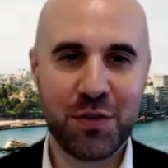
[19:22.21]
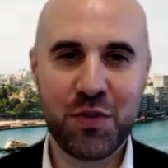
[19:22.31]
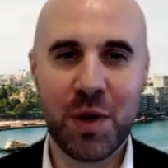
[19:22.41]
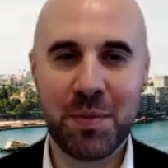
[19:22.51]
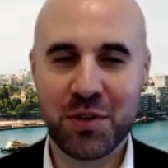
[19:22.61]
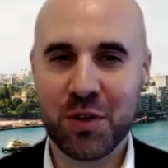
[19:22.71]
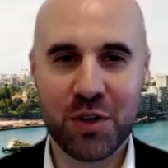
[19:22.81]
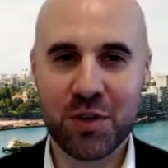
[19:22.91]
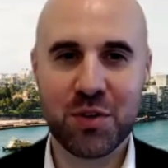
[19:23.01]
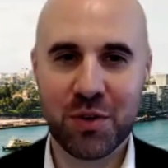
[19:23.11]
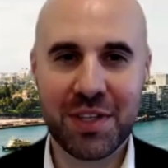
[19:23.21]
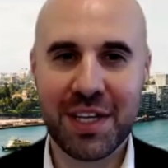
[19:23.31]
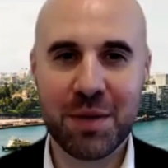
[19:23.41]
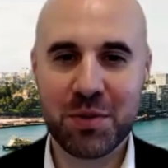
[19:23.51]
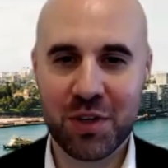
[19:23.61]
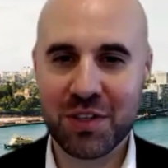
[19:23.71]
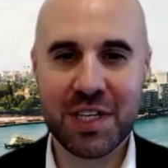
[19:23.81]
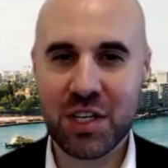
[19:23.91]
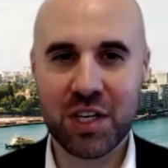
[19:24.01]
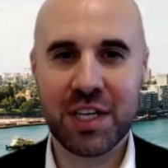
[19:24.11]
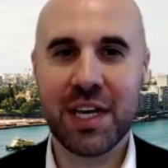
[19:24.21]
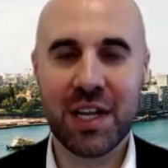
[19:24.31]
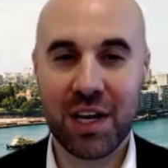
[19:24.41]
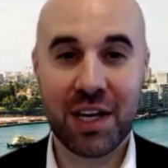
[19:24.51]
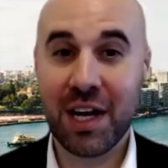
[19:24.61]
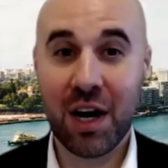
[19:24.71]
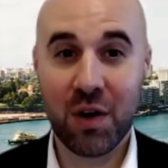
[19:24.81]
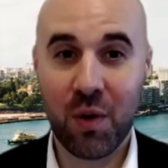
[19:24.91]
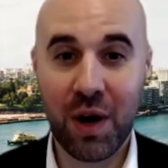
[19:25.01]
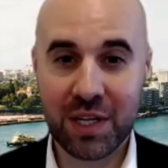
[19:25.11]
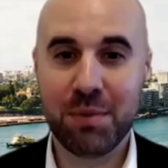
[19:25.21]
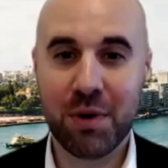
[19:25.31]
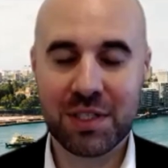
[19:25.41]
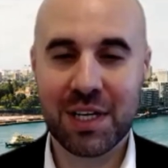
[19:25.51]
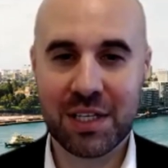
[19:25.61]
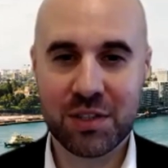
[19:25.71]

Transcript: few episodes or 10 episodes that you're going to get like an ROI in the podcast,